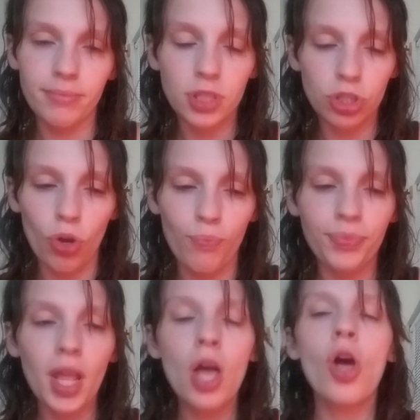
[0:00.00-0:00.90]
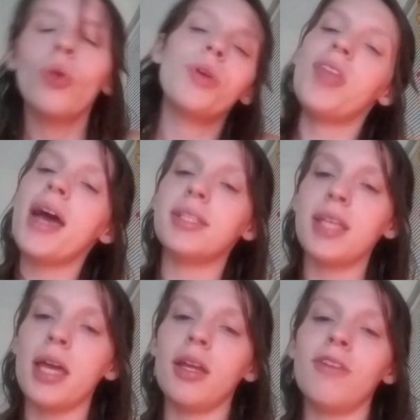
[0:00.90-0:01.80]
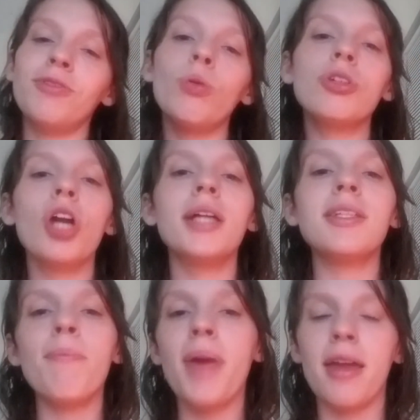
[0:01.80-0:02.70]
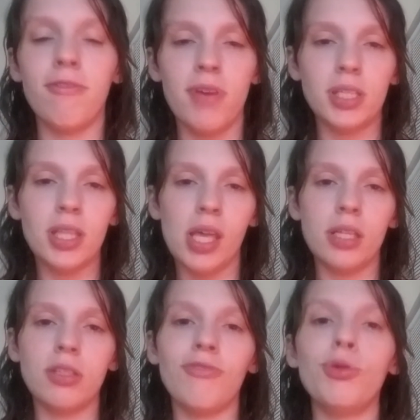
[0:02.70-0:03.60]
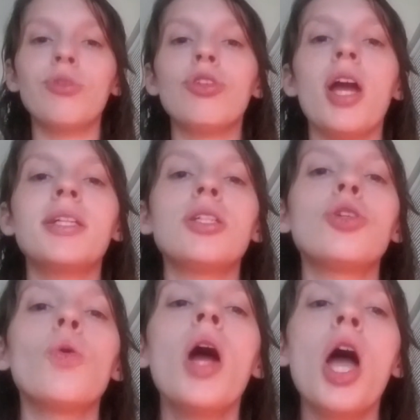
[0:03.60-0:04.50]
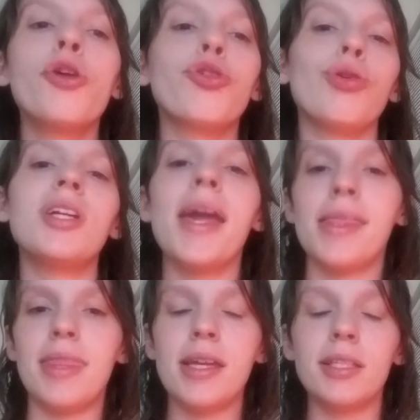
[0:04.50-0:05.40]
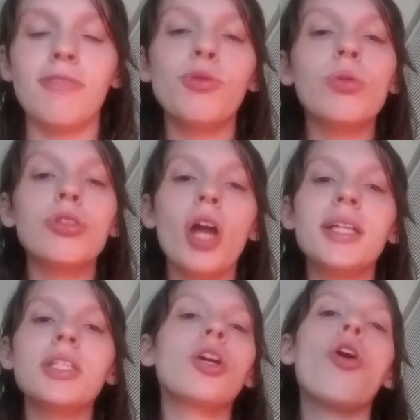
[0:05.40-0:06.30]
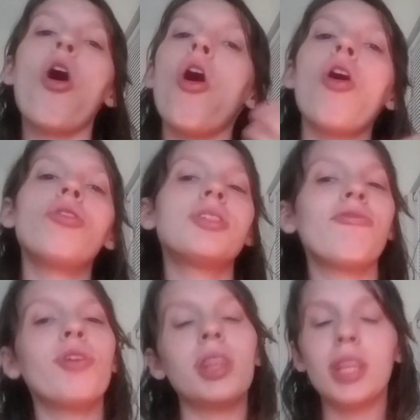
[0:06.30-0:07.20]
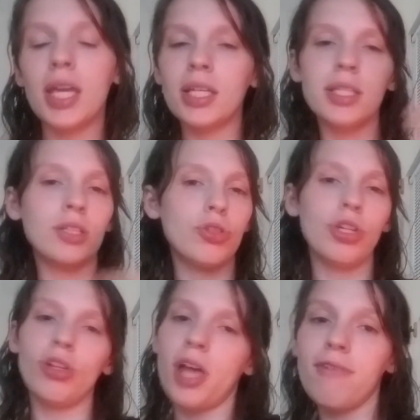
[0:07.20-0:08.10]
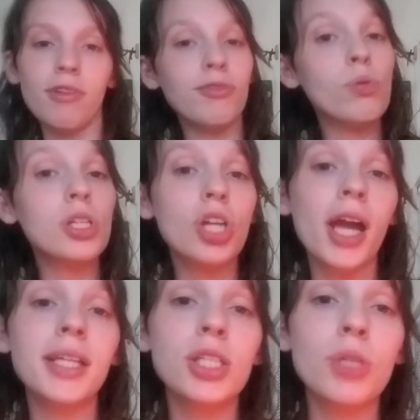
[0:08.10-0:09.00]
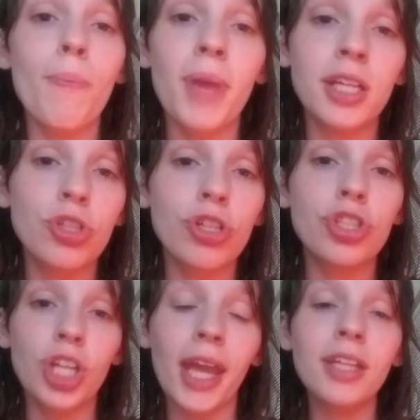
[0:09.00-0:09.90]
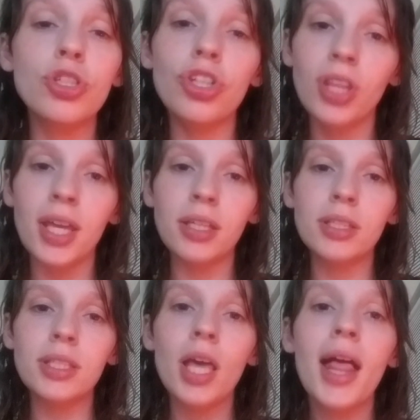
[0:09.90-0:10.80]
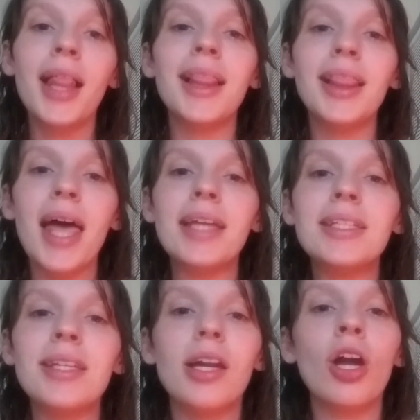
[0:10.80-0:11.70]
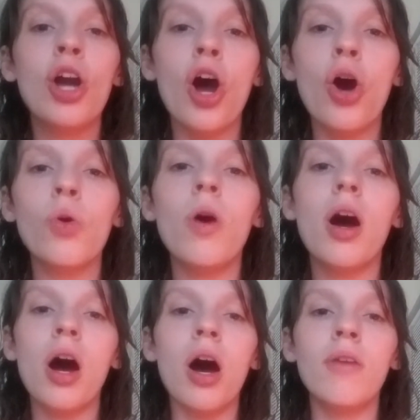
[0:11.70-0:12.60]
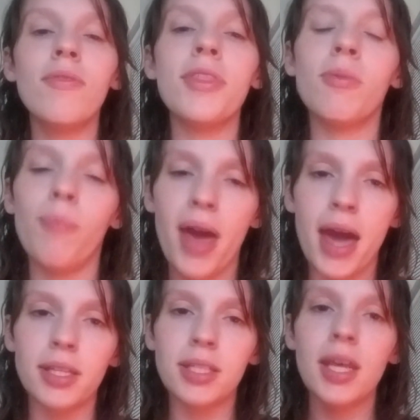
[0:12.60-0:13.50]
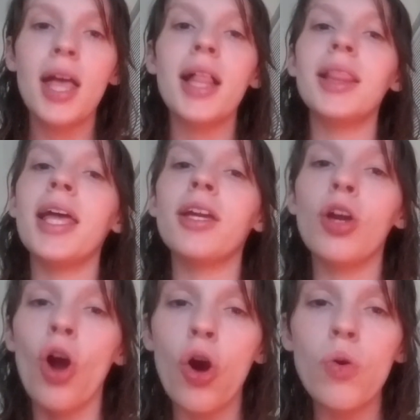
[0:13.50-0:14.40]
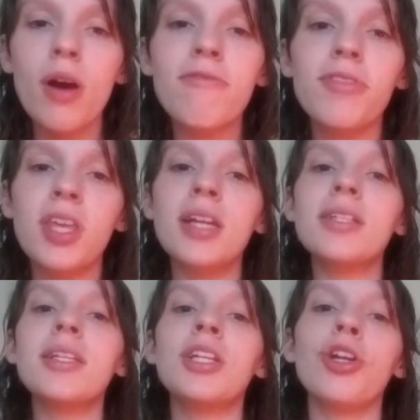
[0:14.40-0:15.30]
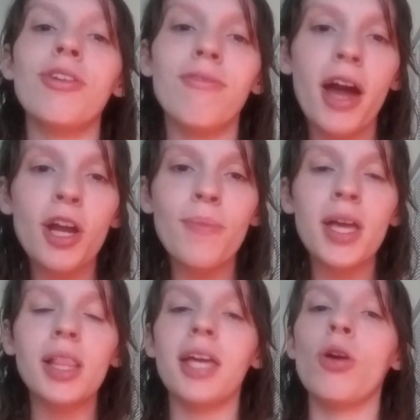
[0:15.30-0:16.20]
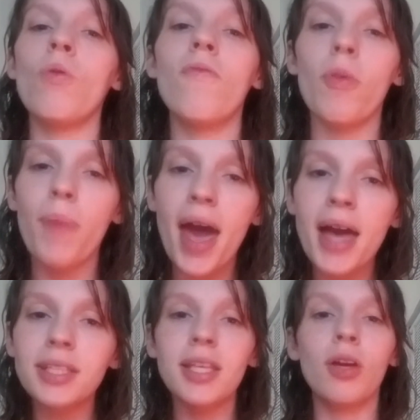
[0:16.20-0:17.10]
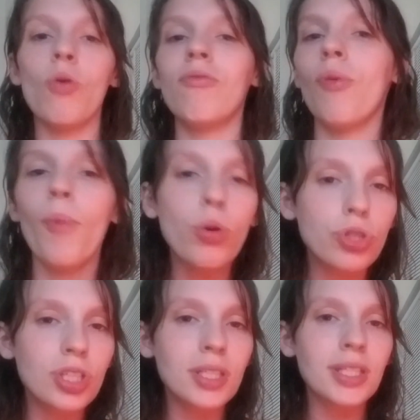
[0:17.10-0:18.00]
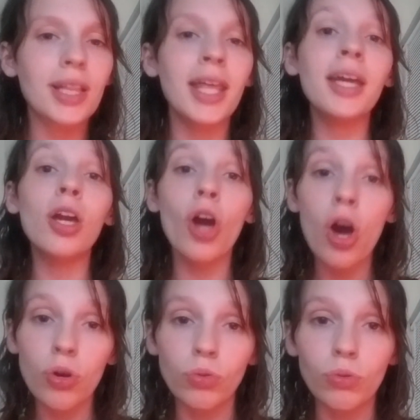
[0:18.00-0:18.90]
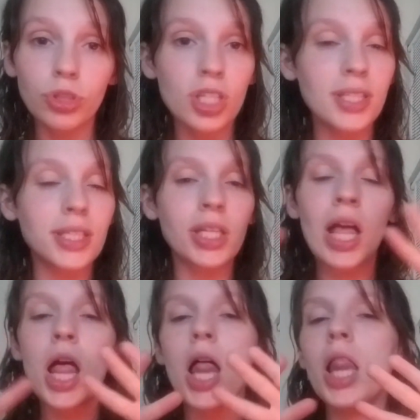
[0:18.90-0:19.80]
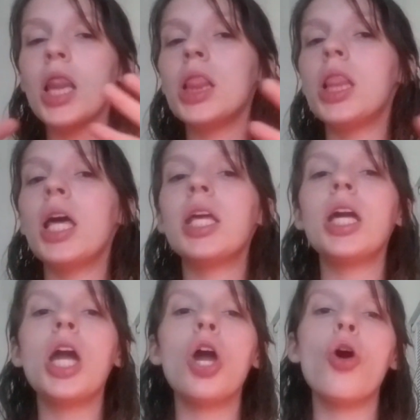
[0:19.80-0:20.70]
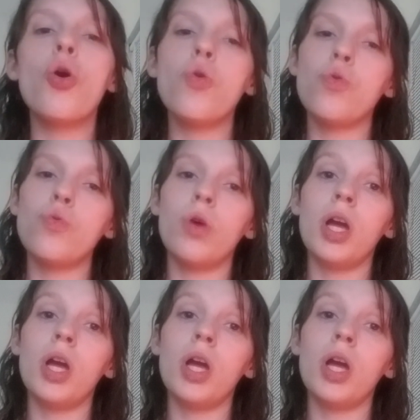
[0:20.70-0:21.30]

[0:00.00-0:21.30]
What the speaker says: So, with that said, if you are trying to manifest things, if you are trying to create things, if you are trying to call different things into your life, if you are trying to major change things, let go of the past. Let go of things in your environment, let go of the past, let go of emotions, let go. Just let it go.